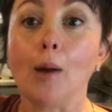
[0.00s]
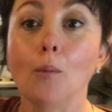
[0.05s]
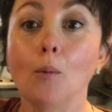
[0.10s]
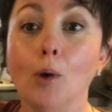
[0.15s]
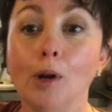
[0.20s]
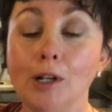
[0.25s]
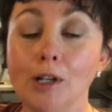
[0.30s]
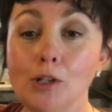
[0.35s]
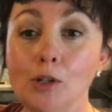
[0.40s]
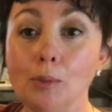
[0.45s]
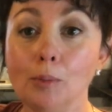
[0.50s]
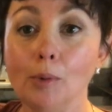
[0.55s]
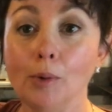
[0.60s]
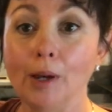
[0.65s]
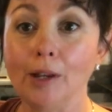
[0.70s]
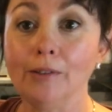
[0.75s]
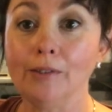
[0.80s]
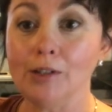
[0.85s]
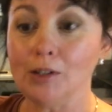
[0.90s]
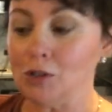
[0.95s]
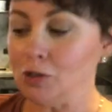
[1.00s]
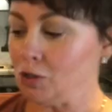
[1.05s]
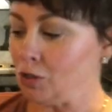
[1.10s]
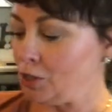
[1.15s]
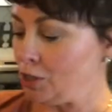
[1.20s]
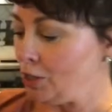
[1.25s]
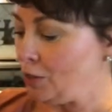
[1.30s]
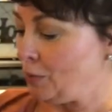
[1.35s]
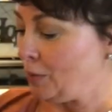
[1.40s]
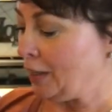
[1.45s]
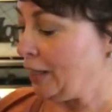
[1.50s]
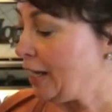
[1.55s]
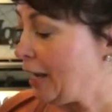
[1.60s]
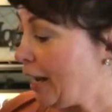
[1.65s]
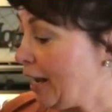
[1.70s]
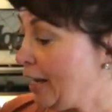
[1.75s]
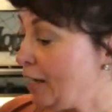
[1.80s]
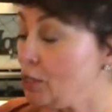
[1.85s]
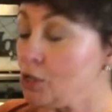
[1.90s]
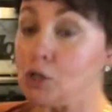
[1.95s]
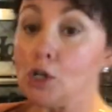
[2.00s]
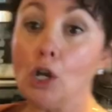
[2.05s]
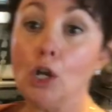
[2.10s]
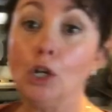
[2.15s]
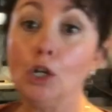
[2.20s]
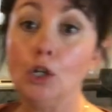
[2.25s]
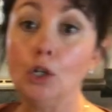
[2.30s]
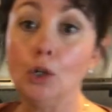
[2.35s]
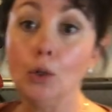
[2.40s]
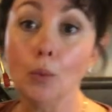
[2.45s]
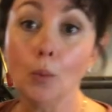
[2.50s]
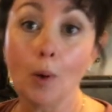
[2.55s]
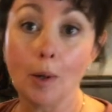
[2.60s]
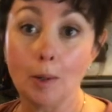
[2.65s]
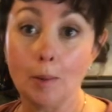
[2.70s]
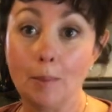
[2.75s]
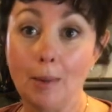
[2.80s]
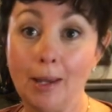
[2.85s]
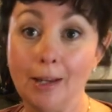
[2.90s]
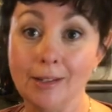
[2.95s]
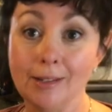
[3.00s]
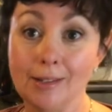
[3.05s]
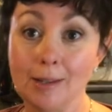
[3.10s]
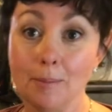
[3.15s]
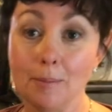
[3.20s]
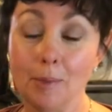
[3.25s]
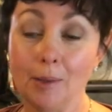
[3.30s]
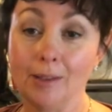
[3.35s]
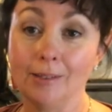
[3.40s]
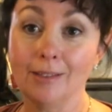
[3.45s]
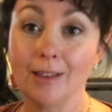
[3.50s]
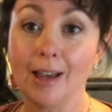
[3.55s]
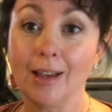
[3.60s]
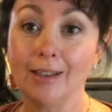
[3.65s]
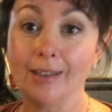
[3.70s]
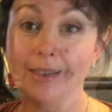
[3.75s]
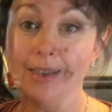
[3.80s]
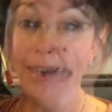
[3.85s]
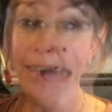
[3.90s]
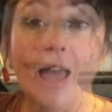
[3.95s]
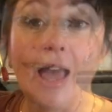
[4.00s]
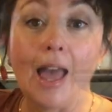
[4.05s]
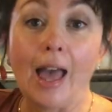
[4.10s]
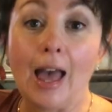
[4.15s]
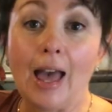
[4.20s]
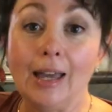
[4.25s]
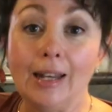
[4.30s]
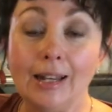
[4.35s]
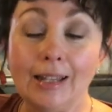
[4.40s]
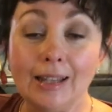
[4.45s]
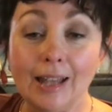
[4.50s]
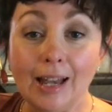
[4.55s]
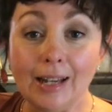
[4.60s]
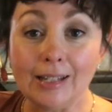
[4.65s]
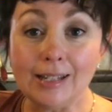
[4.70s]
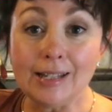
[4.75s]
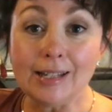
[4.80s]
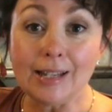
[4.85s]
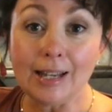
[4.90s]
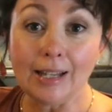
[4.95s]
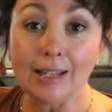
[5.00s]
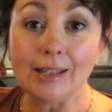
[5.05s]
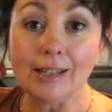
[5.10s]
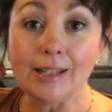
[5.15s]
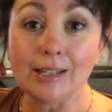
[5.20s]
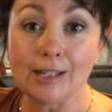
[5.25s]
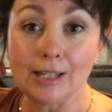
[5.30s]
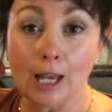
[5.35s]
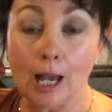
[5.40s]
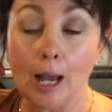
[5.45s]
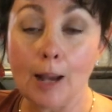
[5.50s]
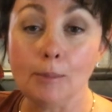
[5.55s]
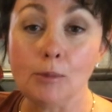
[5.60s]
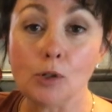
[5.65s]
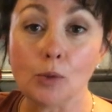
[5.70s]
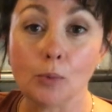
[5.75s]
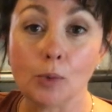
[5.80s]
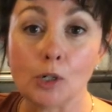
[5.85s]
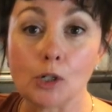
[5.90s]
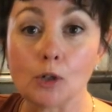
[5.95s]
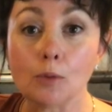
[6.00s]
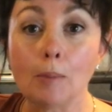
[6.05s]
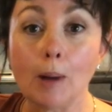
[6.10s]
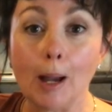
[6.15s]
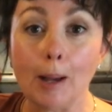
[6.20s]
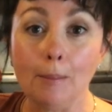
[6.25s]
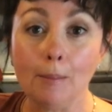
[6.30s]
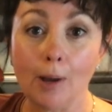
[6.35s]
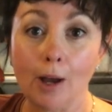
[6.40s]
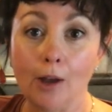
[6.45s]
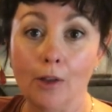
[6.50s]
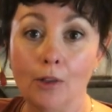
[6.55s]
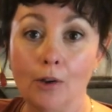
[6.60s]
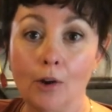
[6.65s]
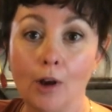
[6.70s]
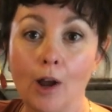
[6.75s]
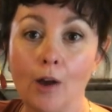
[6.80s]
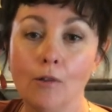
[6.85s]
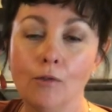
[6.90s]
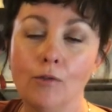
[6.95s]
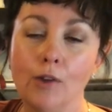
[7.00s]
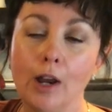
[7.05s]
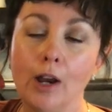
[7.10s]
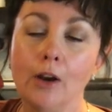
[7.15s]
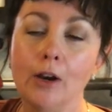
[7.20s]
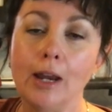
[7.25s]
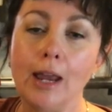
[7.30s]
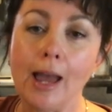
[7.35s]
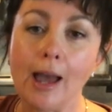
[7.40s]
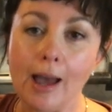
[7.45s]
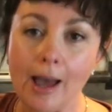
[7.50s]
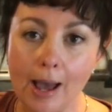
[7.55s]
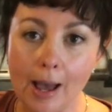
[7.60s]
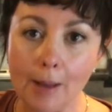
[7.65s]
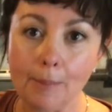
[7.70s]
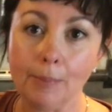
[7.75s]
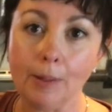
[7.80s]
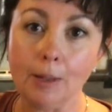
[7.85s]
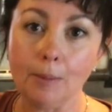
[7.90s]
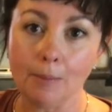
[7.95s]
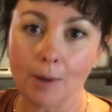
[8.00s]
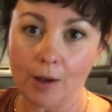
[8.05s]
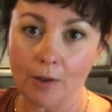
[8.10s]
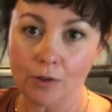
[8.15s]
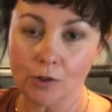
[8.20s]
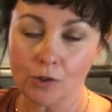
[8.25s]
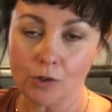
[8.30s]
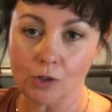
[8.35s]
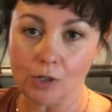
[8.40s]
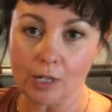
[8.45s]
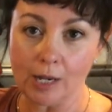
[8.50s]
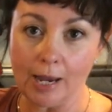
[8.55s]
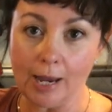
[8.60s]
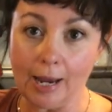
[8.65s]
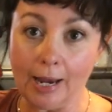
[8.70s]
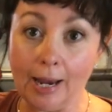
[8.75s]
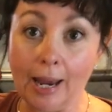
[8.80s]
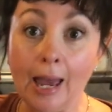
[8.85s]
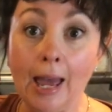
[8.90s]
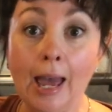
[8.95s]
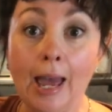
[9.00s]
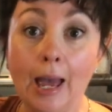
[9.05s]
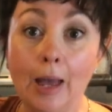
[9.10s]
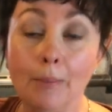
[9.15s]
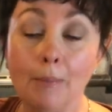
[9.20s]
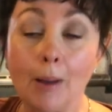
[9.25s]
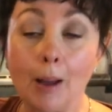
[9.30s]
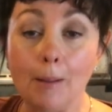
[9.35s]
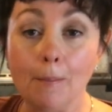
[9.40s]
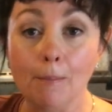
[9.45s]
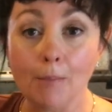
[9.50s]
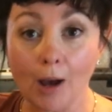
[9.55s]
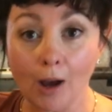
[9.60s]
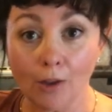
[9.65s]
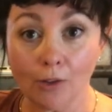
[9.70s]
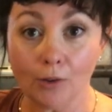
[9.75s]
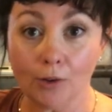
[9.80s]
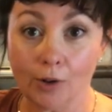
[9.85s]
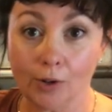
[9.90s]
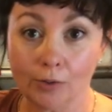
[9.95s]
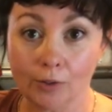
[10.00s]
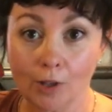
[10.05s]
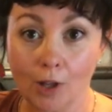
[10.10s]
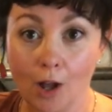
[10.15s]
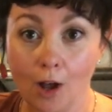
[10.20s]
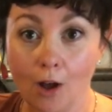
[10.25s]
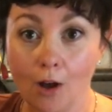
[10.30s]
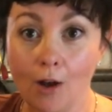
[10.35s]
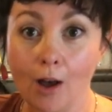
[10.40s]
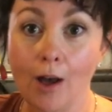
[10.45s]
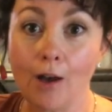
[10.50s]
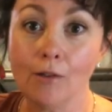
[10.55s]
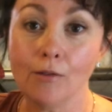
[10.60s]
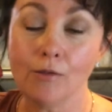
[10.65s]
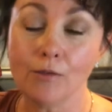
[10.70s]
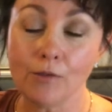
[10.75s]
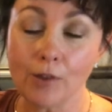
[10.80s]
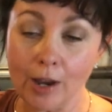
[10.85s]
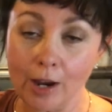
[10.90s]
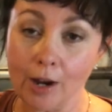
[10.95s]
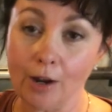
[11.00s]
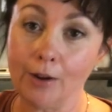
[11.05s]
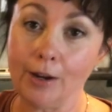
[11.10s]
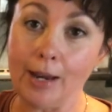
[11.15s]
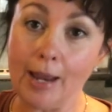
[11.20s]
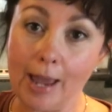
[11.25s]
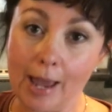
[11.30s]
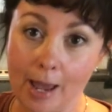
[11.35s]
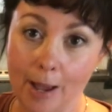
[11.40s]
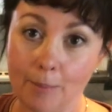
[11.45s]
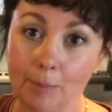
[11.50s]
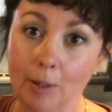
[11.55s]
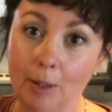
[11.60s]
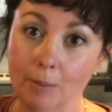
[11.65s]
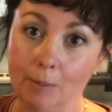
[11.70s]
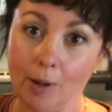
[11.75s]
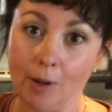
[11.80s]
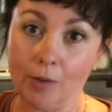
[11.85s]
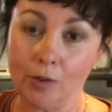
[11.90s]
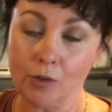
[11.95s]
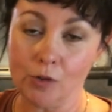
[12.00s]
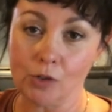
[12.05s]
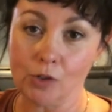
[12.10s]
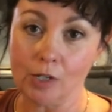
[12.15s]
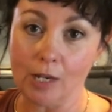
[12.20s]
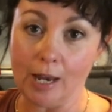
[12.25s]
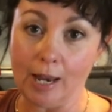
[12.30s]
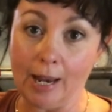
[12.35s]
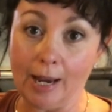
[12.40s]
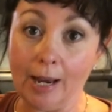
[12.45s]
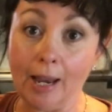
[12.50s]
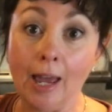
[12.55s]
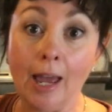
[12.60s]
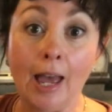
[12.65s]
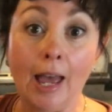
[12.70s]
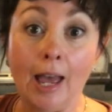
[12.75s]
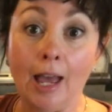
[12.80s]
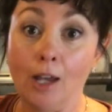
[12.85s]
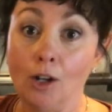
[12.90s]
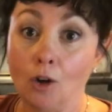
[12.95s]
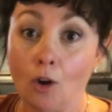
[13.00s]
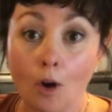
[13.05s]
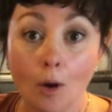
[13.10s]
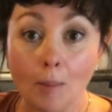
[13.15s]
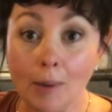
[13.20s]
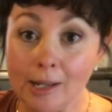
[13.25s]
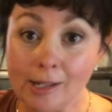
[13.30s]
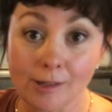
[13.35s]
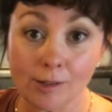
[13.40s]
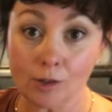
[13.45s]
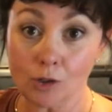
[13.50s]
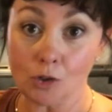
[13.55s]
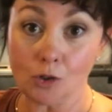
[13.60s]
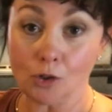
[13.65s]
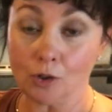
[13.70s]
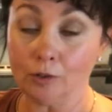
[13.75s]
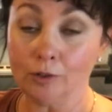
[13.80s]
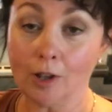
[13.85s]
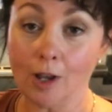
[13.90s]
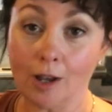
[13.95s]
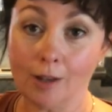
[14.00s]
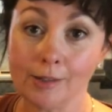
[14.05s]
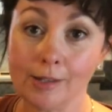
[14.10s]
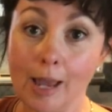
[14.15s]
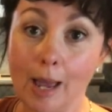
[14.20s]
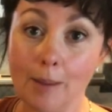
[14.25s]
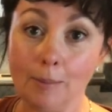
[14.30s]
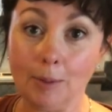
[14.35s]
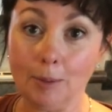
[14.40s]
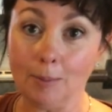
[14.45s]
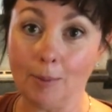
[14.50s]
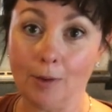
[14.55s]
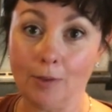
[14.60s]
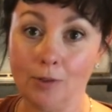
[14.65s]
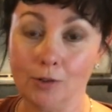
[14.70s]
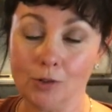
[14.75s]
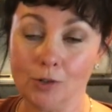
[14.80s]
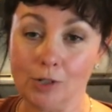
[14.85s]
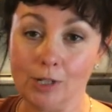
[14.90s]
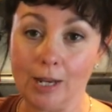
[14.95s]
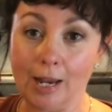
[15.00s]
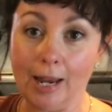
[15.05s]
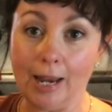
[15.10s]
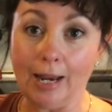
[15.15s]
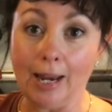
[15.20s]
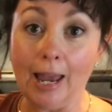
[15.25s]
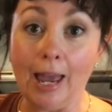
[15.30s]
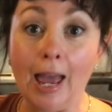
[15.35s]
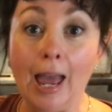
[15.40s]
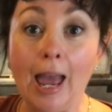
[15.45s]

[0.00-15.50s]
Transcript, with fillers: I wanted to bring this to you in case you wanna make something like this. And I'd like to take the time to wish my mother a very happy Mother's Day and my mother-in-law a very happy Mother's Day and all my sister-in-laws happy Mother's Day.